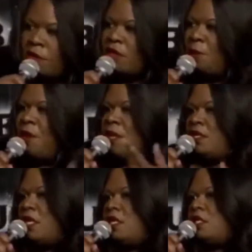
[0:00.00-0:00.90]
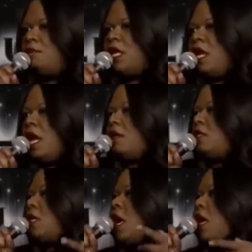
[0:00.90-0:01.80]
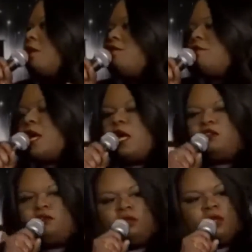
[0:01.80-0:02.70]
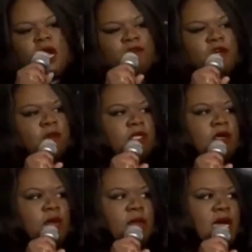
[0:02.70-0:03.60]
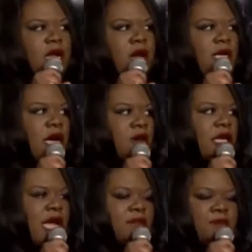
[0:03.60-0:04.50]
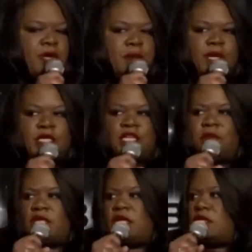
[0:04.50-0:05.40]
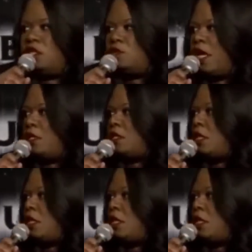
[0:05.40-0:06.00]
So I put my titties up there. I had this guy come over to my house from New Africa. We start making out on the couch. Now, I am a big bitch, and my titties sweat.